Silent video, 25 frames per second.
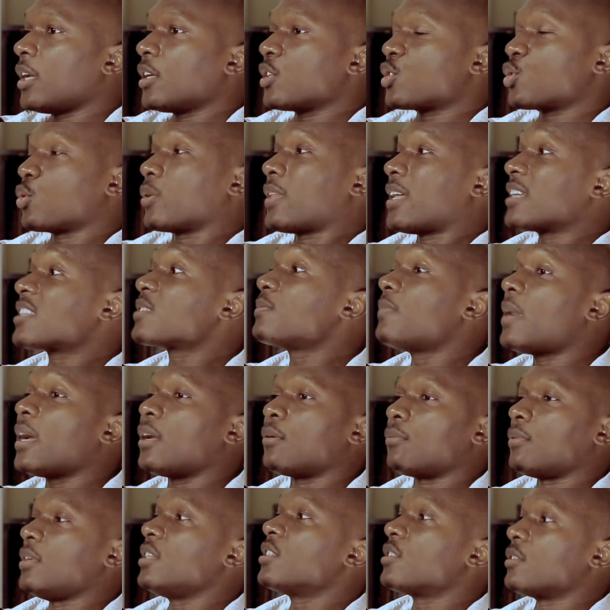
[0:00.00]
So that's my
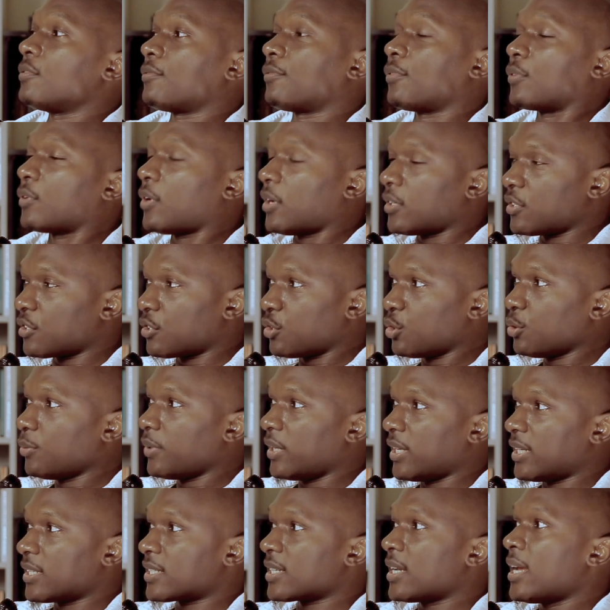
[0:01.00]
reason for not
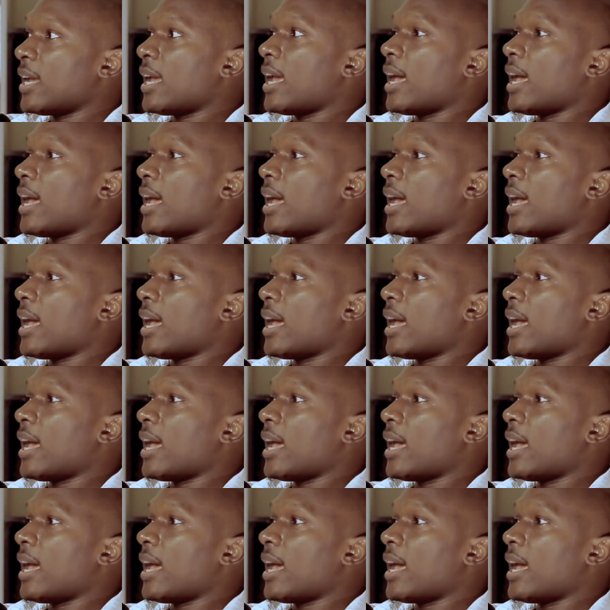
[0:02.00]
doing it.